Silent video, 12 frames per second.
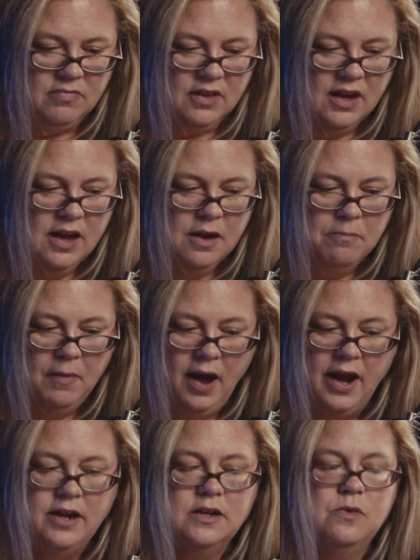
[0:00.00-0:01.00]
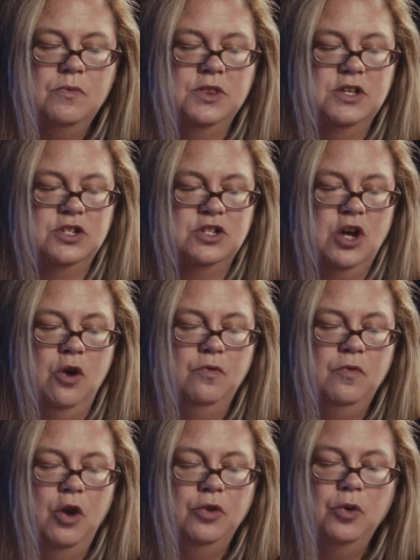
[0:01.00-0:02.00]
and might, with the stone
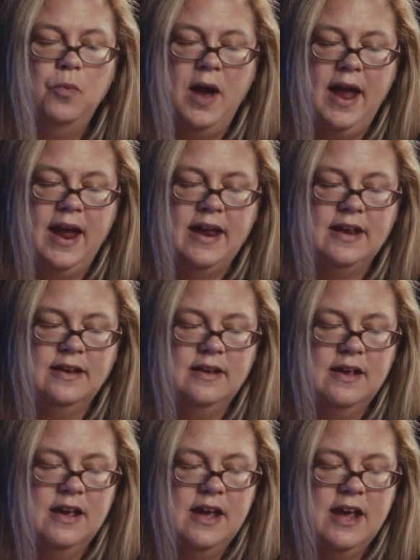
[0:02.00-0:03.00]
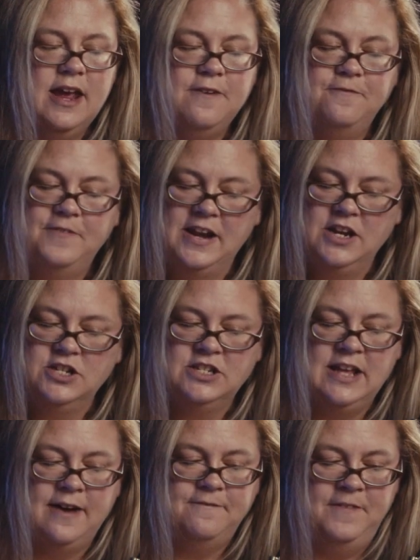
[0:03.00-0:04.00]
rolled away, he finished
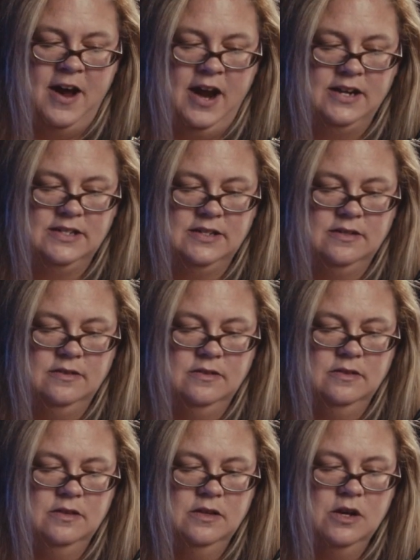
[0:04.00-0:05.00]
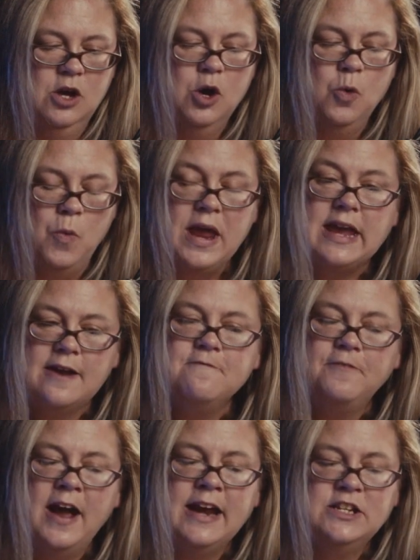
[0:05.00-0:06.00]
that fight. We can
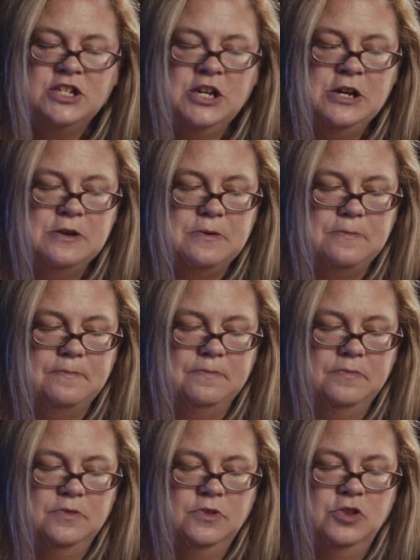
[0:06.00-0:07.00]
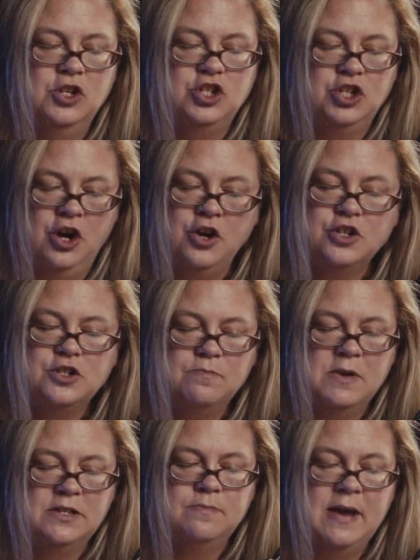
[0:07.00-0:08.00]
fight too. The church
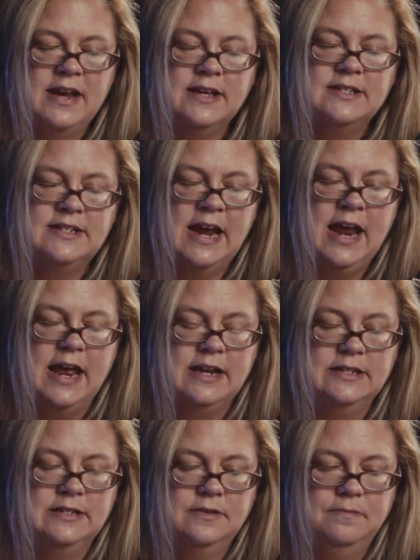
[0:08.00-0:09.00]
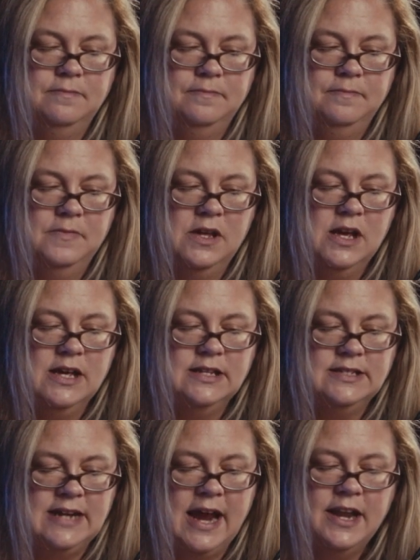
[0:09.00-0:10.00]
must make a stand.
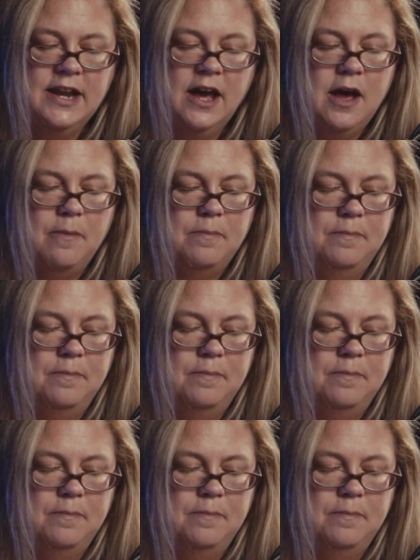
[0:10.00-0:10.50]
Stand up.